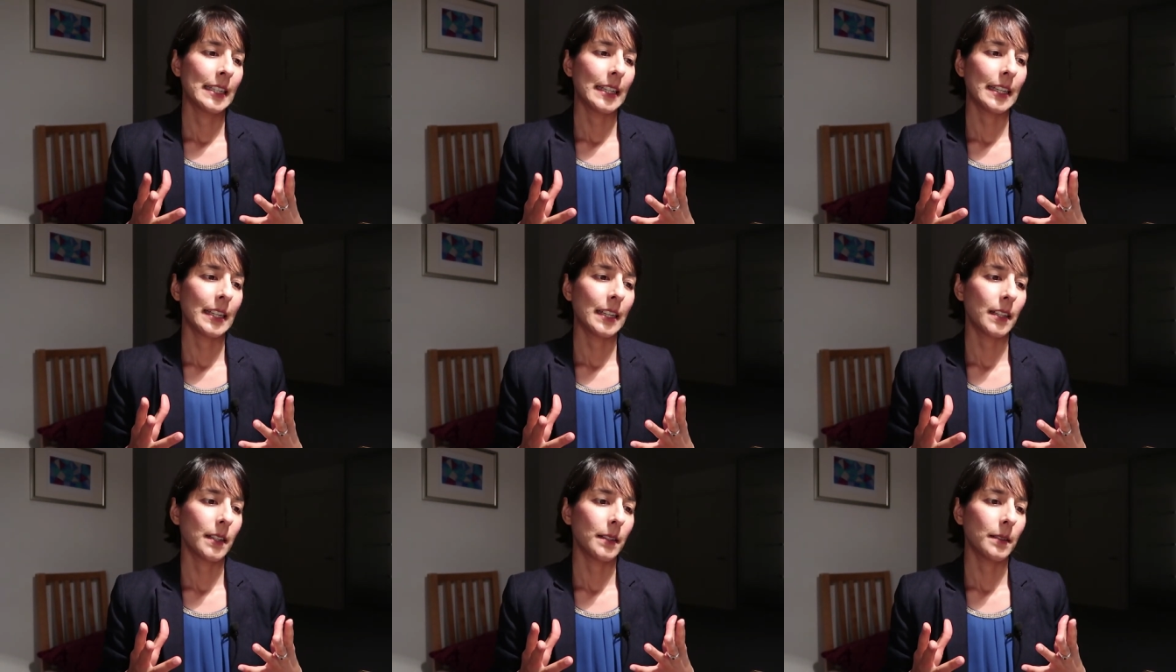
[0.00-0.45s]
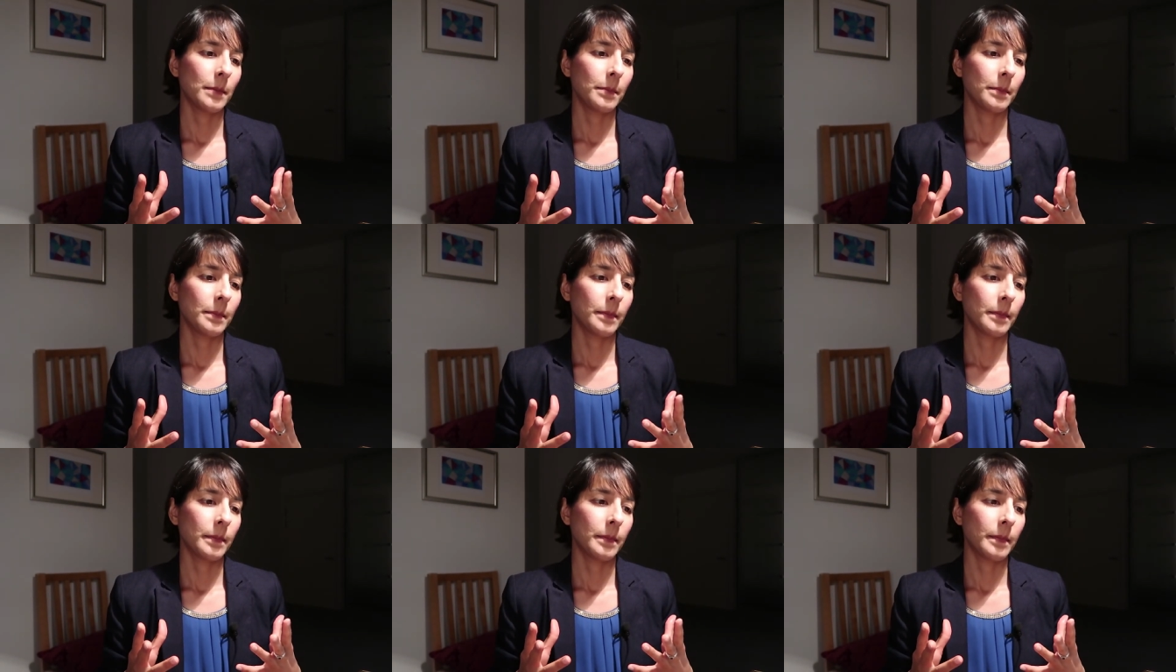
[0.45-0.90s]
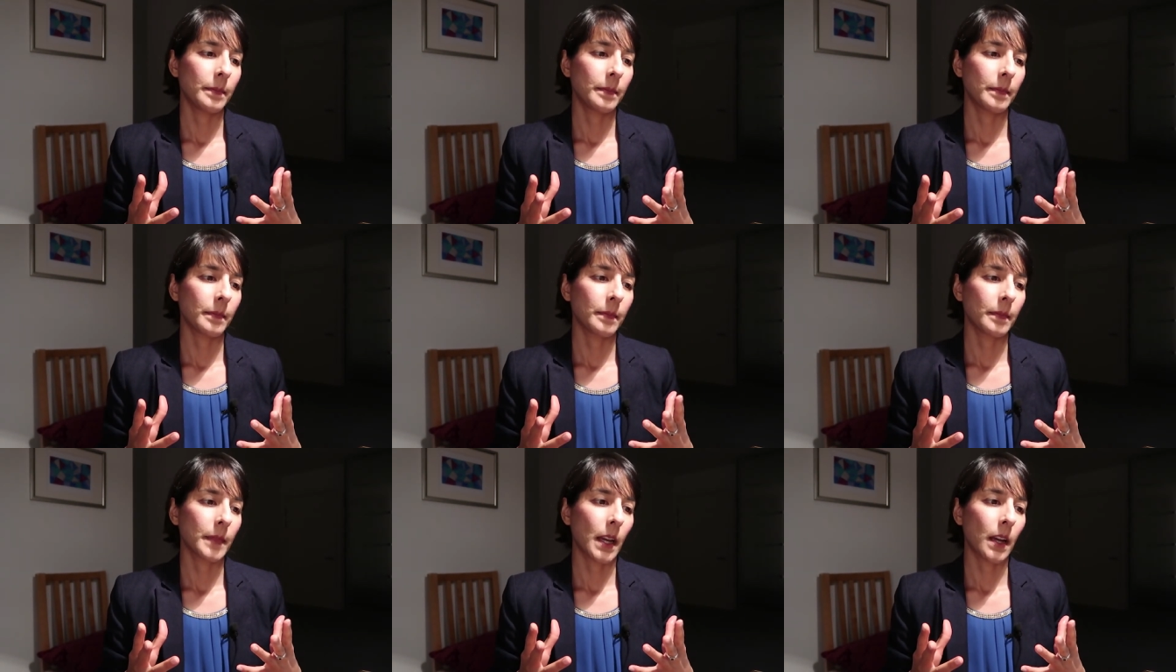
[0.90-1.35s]
Um,
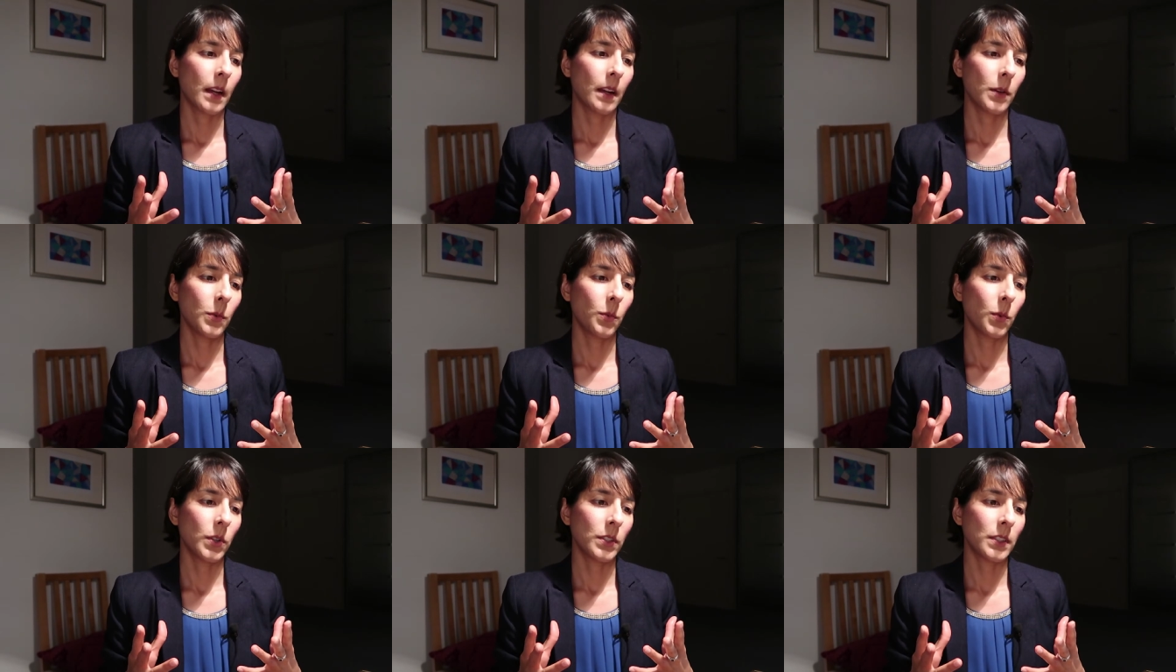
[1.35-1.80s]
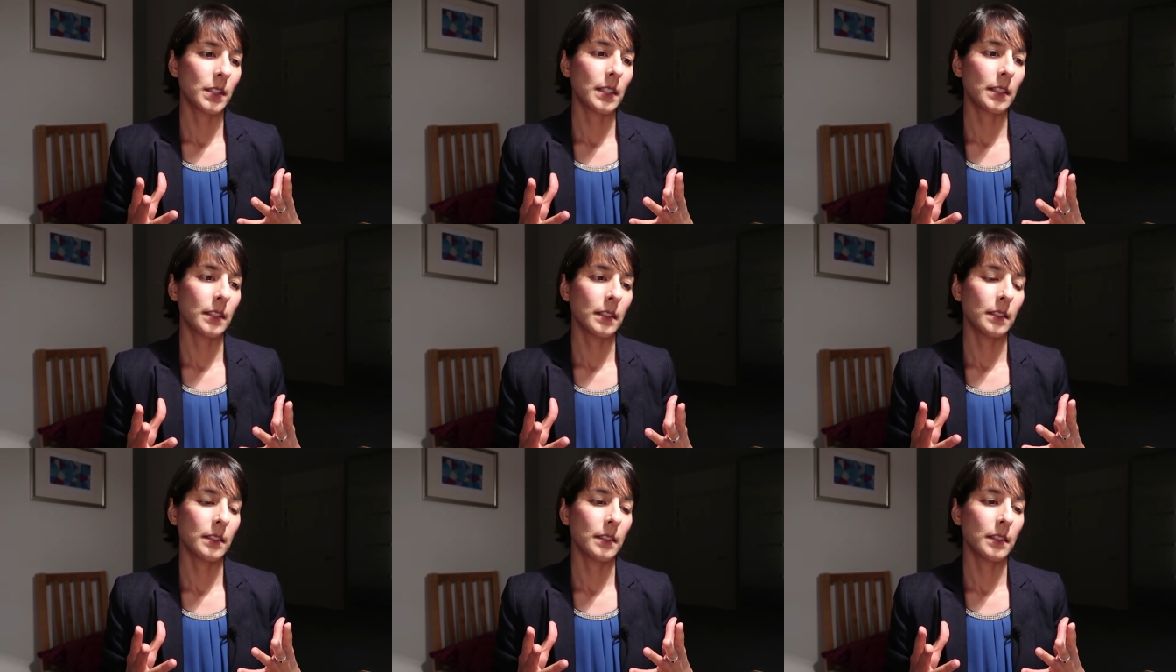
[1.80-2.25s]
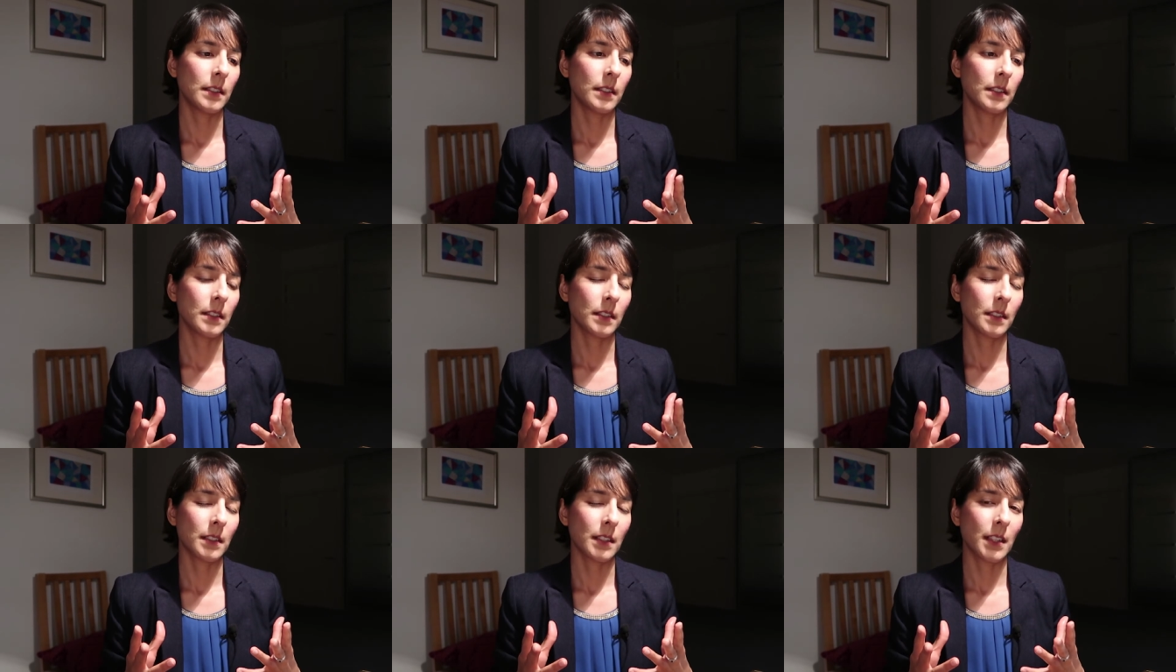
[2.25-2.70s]
I wanted
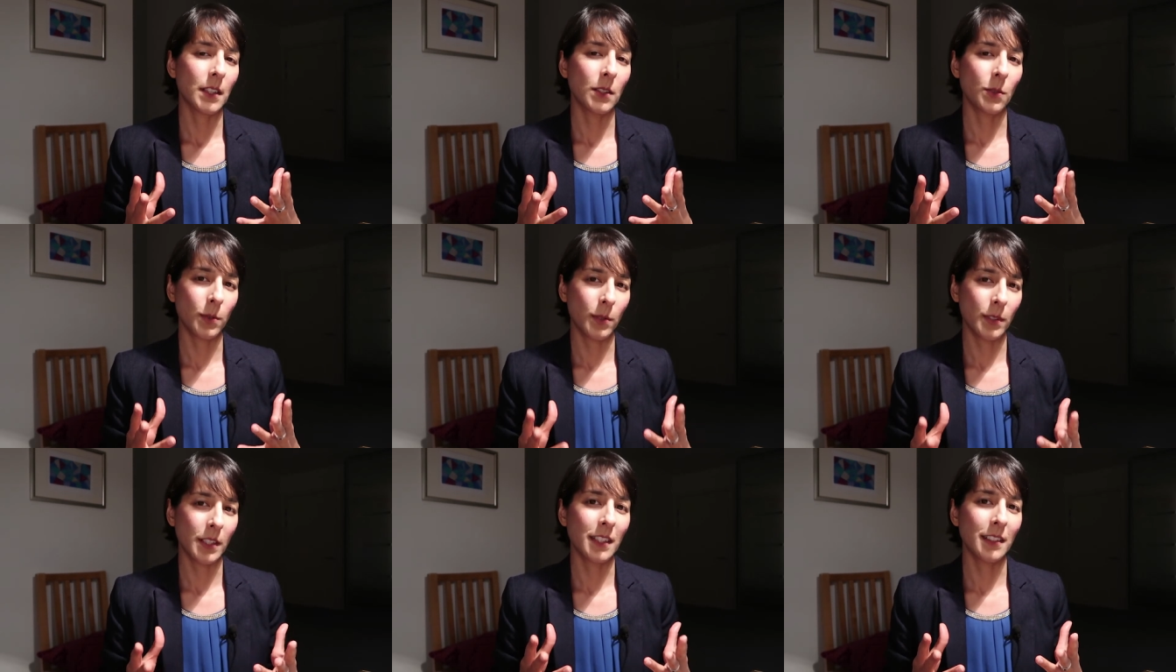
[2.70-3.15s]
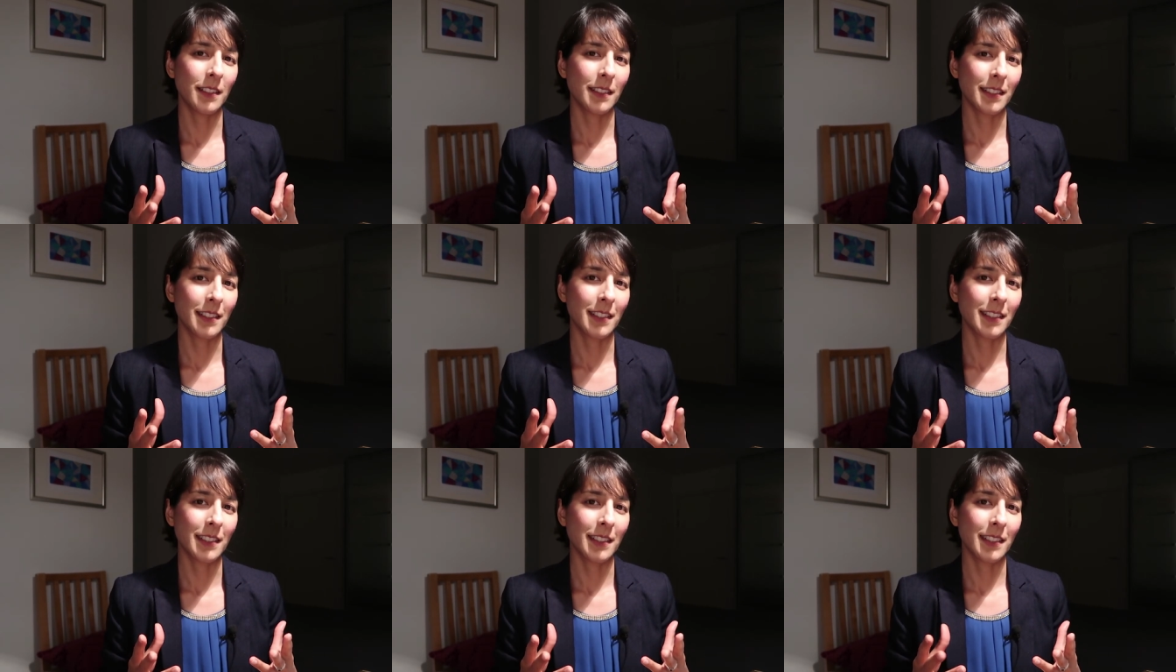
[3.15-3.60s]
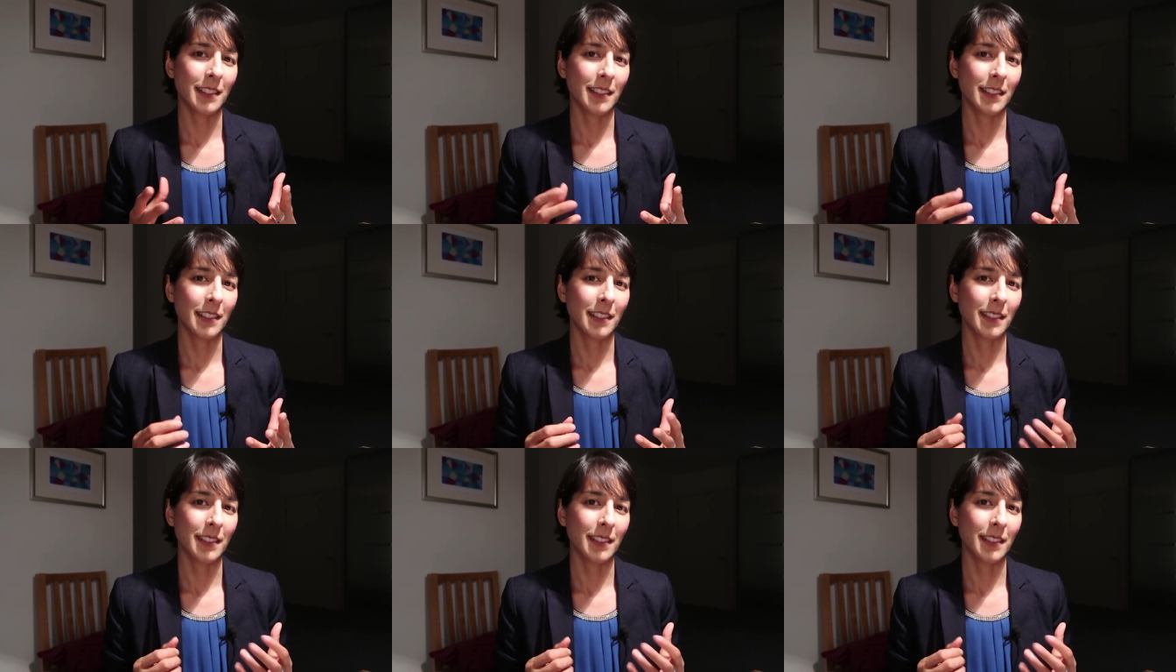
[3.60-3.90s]
an audience